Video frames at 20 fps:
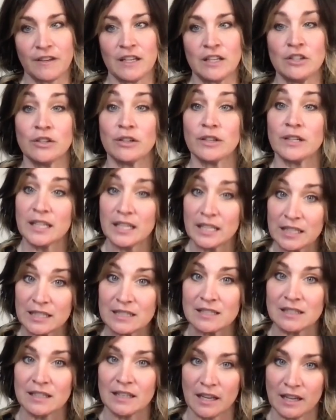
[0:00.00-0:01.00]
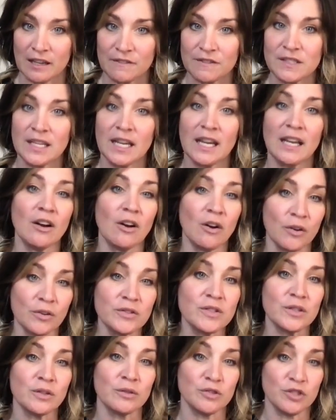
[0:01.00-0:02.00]
and your kids' lives can
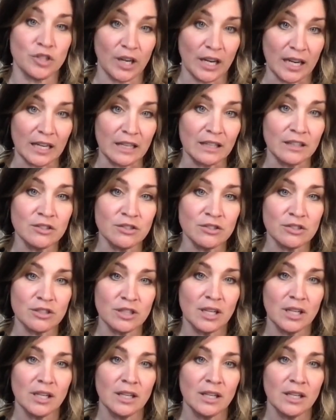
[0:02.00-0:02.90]
also change.